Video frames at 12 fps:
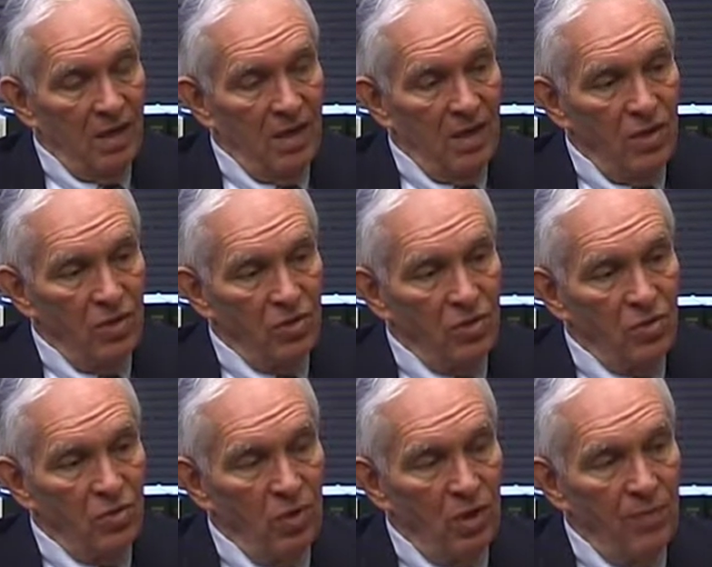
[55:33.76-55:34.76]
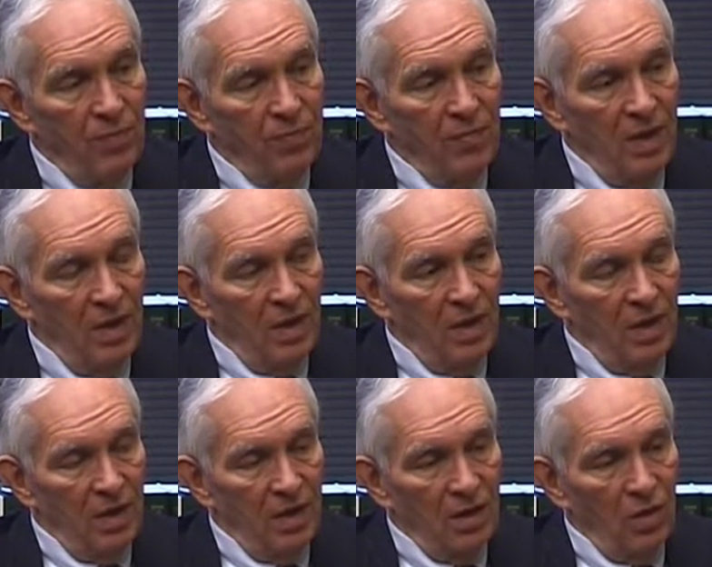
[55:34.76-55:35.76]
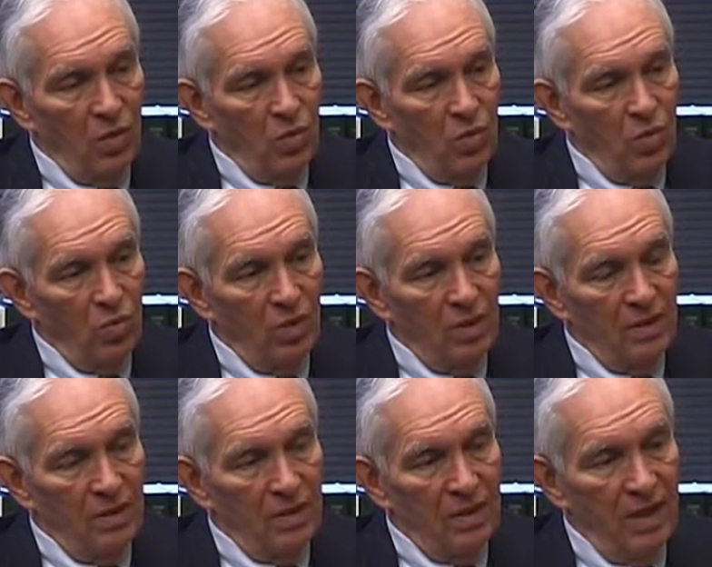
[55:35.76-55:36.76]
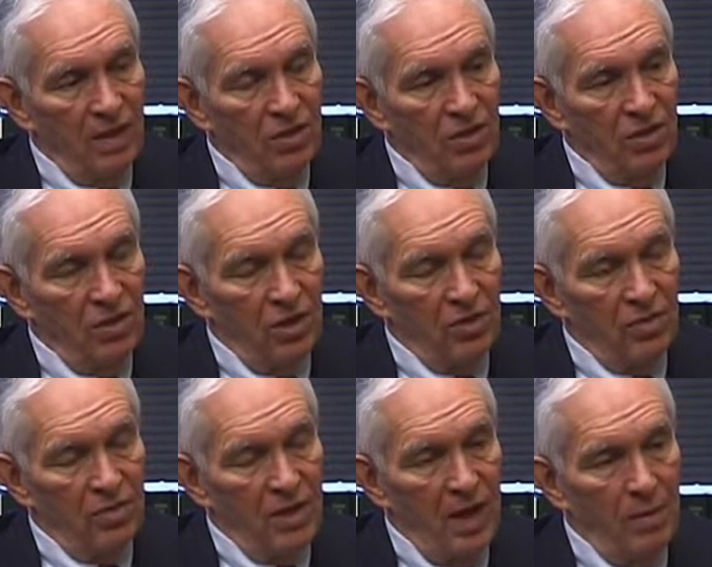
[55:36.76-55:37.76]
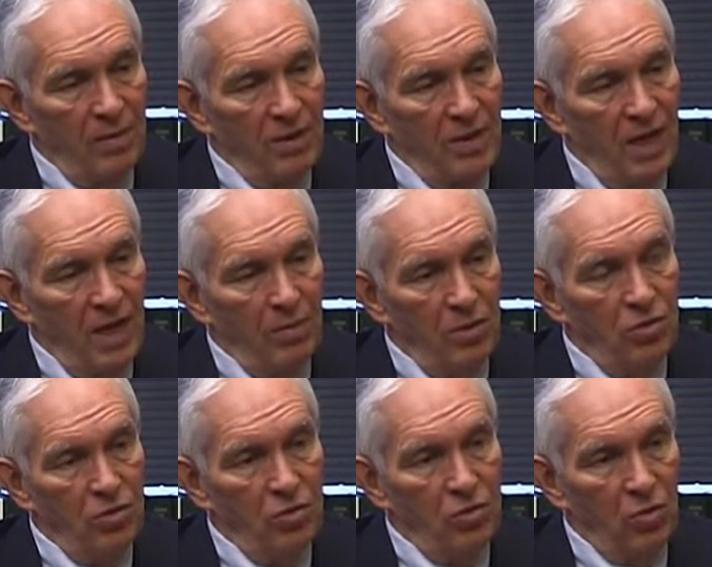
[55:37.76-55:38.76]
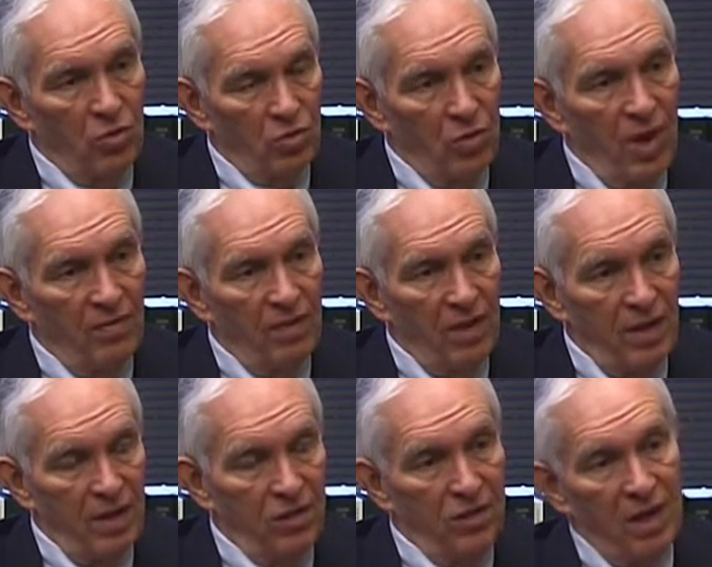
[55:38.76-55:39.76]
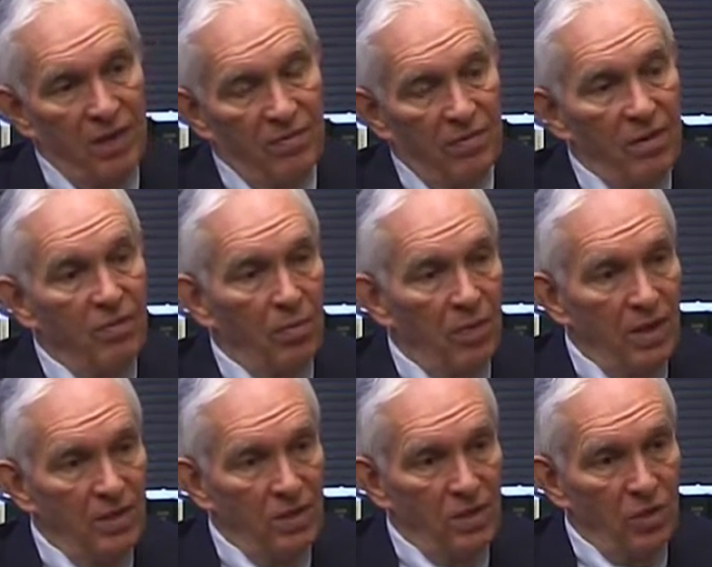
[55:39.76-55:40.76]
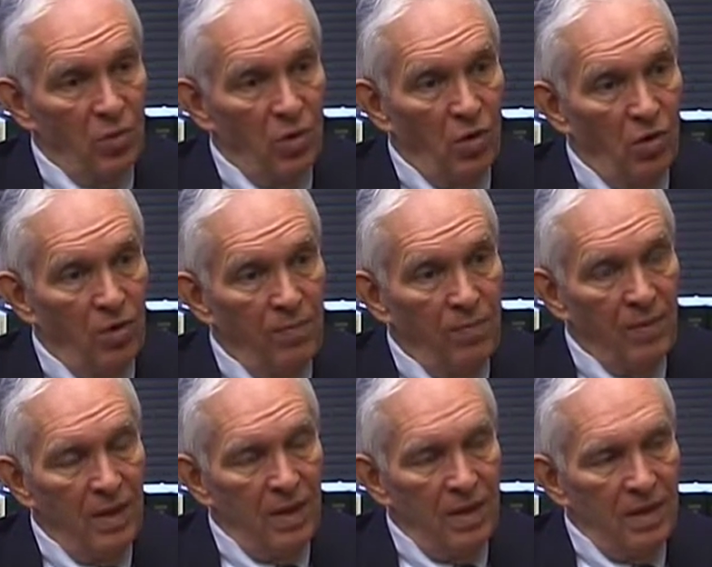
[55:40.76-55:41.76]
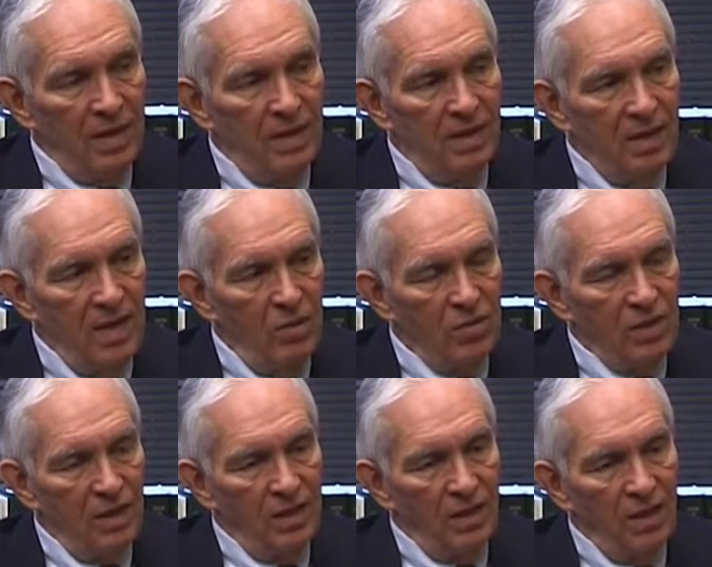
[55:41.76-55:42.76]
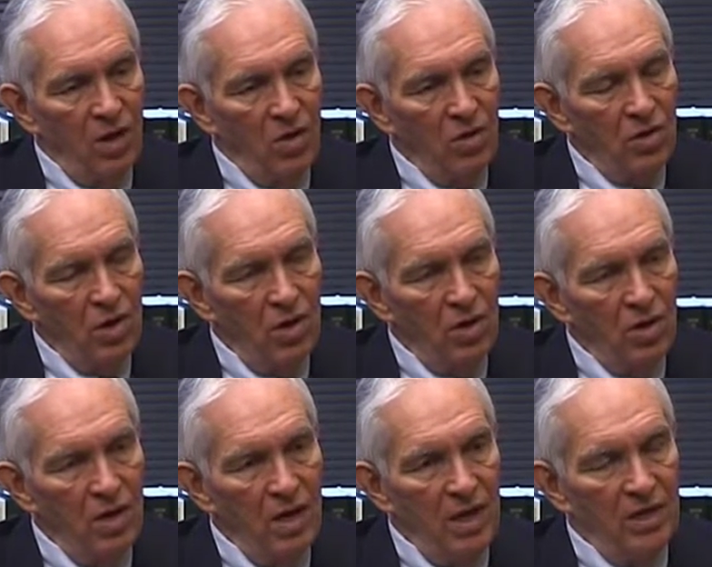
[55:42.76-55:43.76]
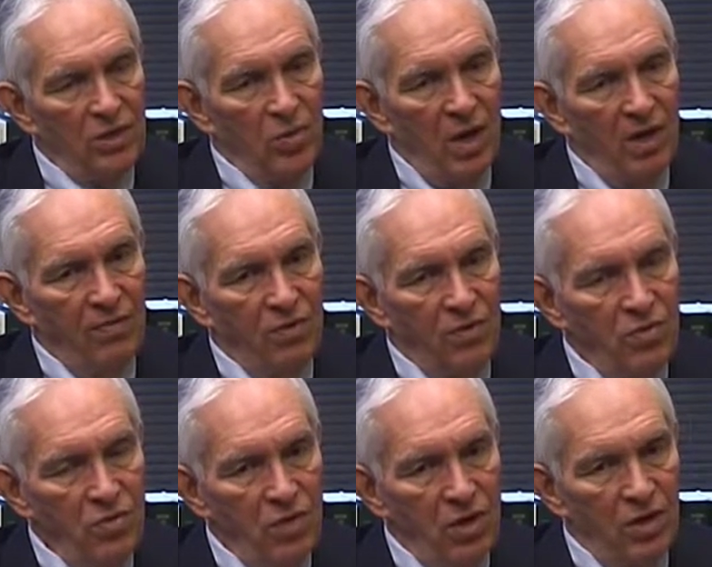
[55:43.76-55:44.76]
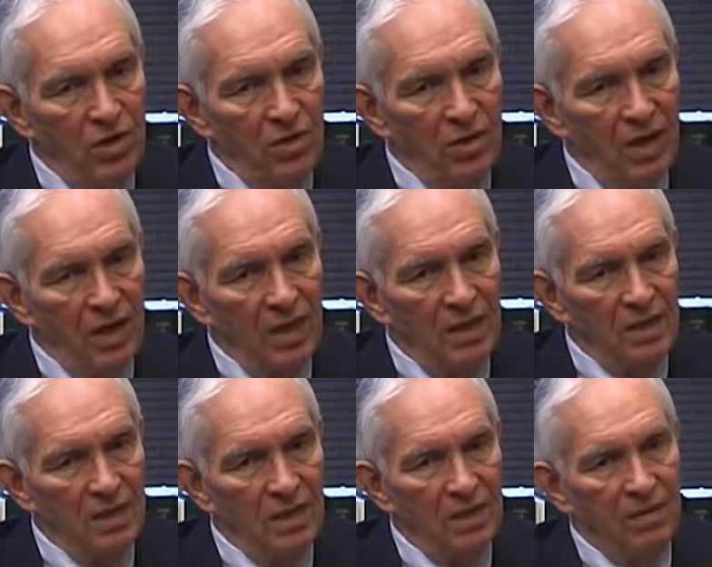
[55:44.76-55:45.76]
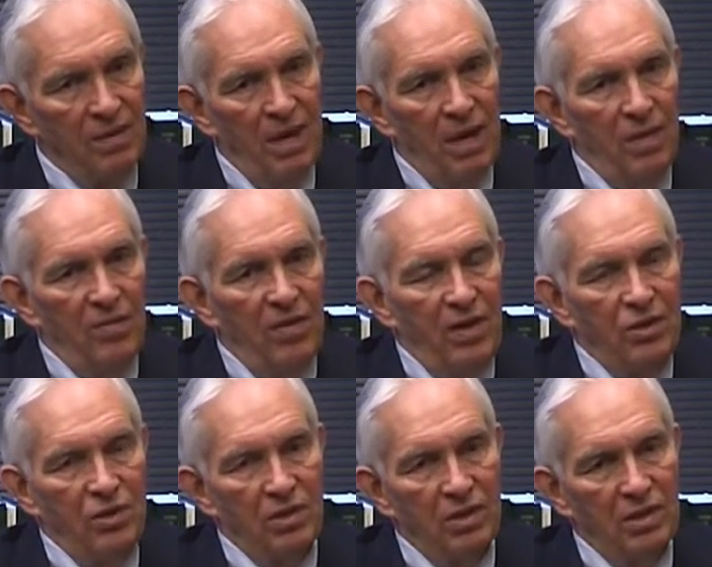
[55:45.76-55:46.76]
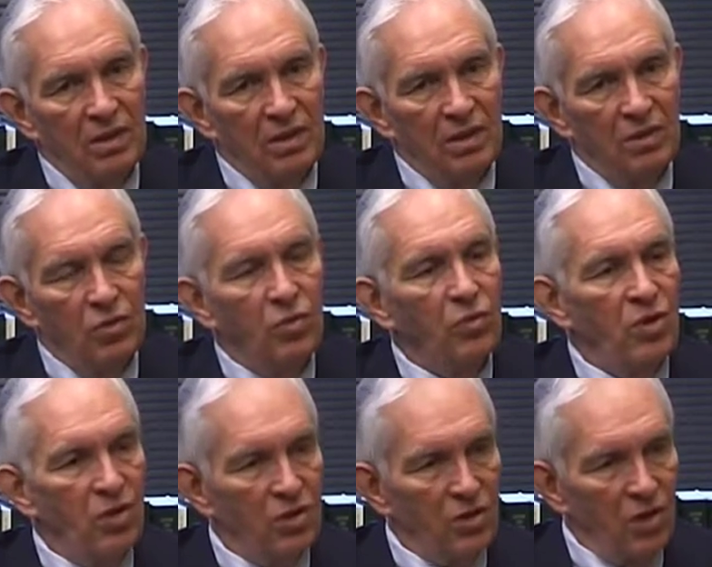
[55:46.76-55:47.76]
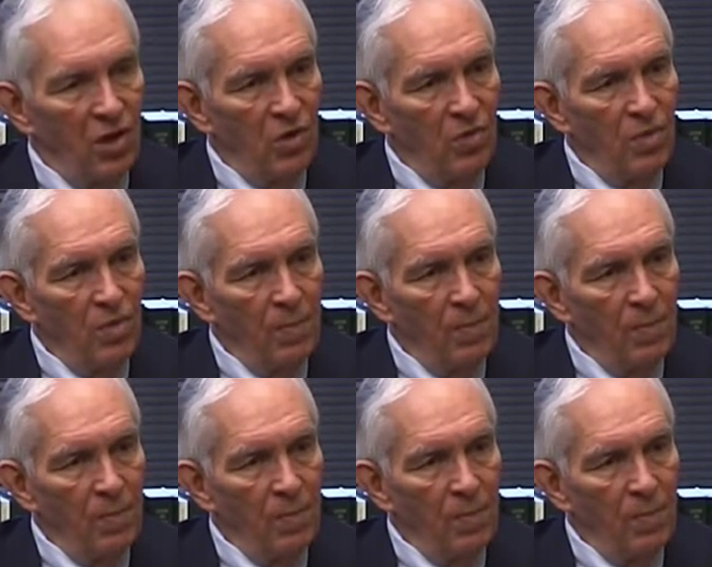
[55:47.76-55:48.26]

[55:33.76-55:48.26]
He used to go, and he still does from time to time, he used to do more traveling than he does now from different places in the world. He was in Hong Kong, he and his wife, for 2 years, I guess, finished 2 or 3 years ago.